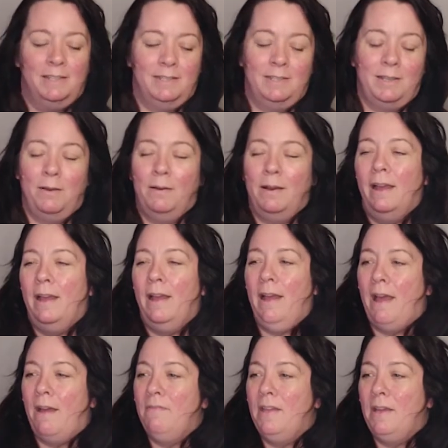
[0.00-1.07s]
So I
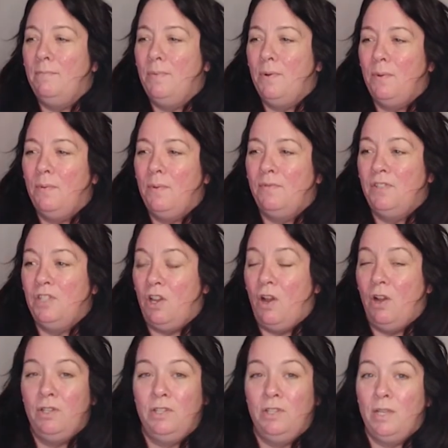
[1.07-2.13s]
have that book of
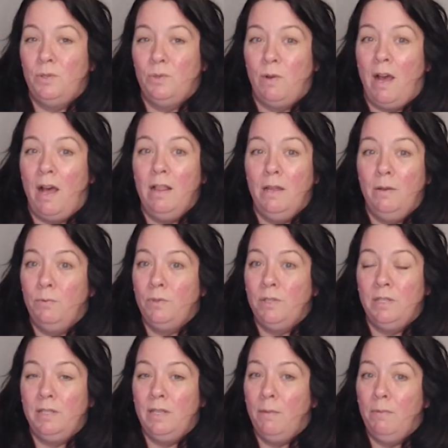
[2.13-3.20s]
socks as well. It was the
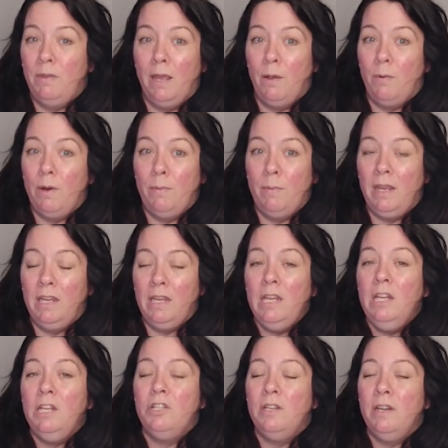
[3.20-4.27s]
same thing. I want to make
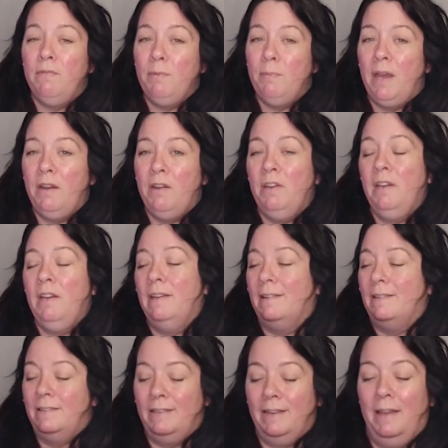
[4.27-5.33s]
each and every pattern in
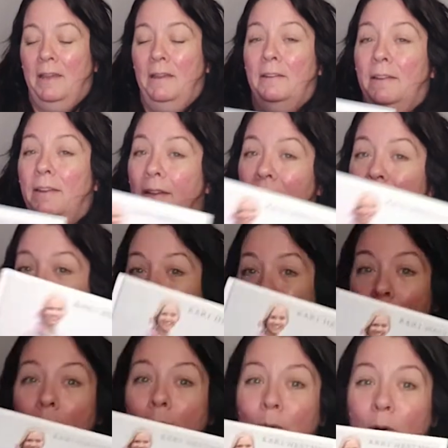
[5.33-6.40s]
it, and now
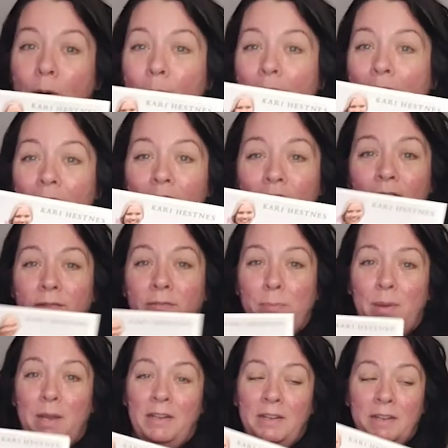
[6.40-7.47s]
I want to make each and every
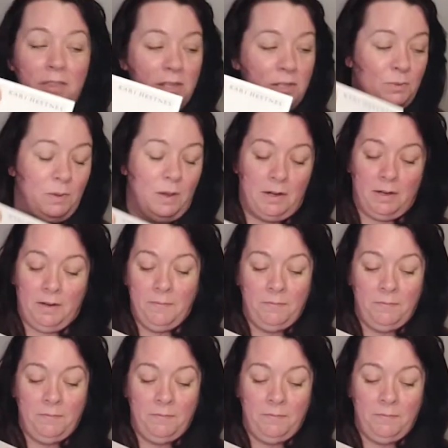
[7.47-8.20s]
pattern in this one.